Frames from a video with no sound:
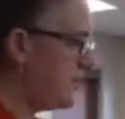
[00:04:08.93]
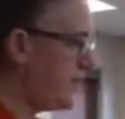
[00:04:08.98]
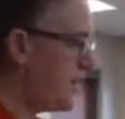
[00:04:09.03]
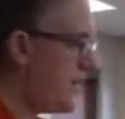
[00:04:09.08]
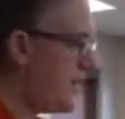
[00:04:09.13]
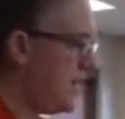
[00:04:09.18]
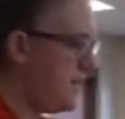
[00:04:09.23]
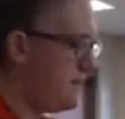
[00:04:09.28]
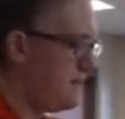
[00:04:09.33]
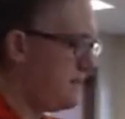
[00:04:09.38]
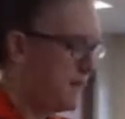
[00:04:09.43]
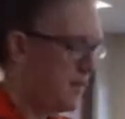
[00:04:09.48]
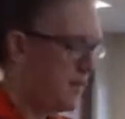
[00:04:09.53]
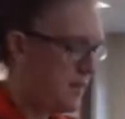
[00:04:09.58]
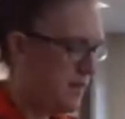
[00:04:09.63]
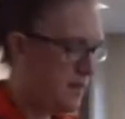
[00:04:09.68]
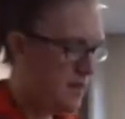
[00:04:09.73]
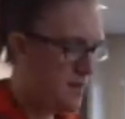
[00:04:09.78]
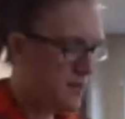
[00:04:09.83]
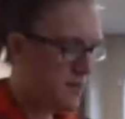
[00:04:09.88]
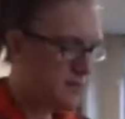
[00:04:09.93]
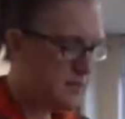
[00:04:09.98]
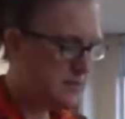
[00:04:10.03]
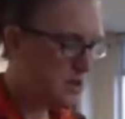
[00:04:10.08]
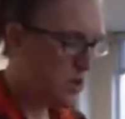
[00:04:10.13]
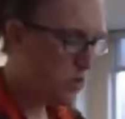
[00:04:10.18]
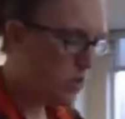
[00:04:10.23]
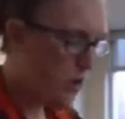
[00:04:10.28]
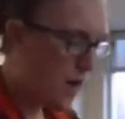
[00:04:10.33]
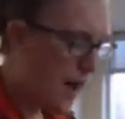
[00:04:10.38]
Okay,
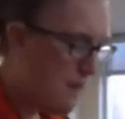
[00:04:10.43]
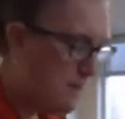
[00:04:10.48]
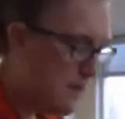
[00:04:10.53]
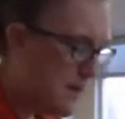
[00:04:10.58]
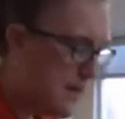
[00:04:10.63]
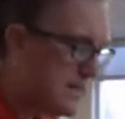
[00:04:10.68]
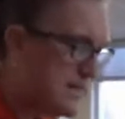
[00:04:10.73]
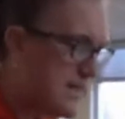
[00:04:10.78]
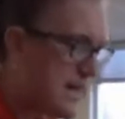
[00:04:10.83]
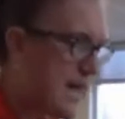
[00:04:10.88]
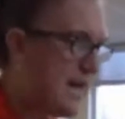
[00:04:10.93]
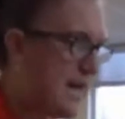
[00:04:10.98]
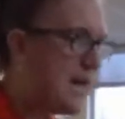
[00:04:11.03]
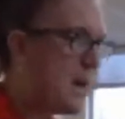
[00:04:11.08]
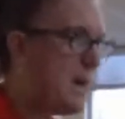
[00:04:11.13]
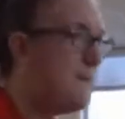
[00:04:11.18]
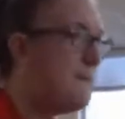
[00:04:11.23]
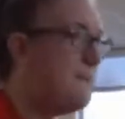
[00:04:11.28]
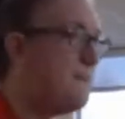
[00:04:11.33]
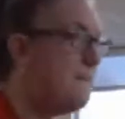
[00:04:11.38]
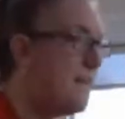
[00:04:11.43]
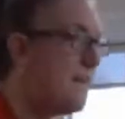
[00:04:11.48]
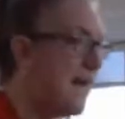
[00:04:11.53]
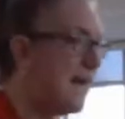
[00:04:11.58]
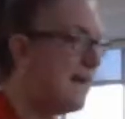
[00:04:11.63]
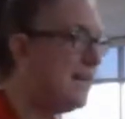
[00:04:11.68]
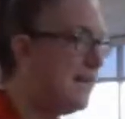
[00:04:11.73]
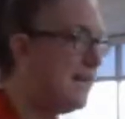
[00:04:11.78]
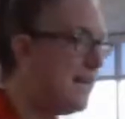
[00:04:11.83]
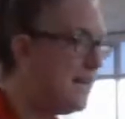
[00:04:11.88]
so I'm going to take
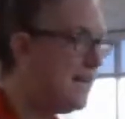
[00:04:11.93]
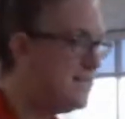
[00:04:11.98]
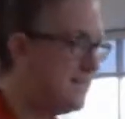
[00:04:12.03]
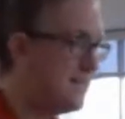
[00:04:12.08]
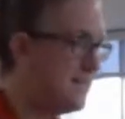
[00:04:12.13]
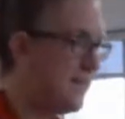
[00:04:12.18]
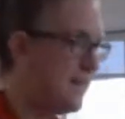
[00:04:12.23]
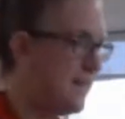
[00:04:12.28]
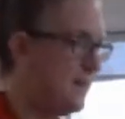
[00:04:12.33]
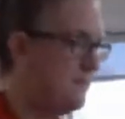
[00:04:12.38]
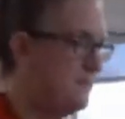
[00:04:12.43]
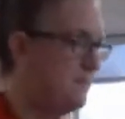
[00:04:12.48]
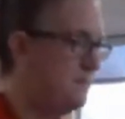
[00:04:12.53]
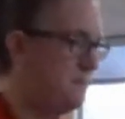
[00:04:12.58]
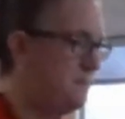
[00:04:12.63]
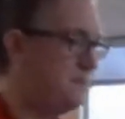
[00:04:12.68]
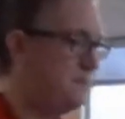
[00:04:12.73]
magnesium,